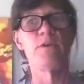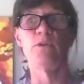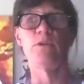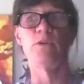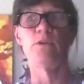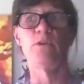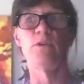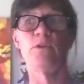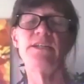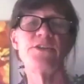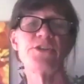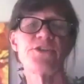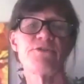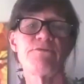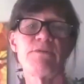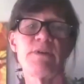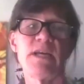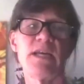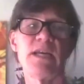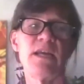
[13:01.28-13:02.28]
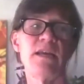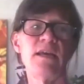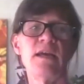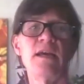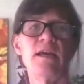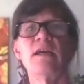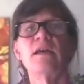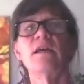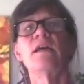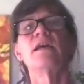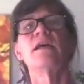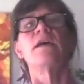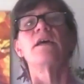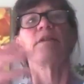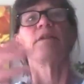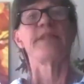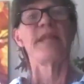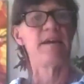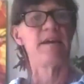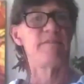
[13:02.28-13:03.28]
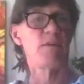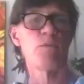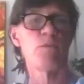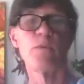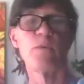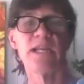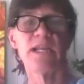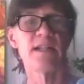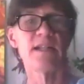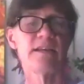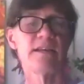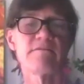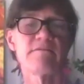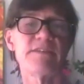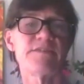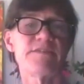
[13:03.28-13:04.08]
or injury, they have a weekly grief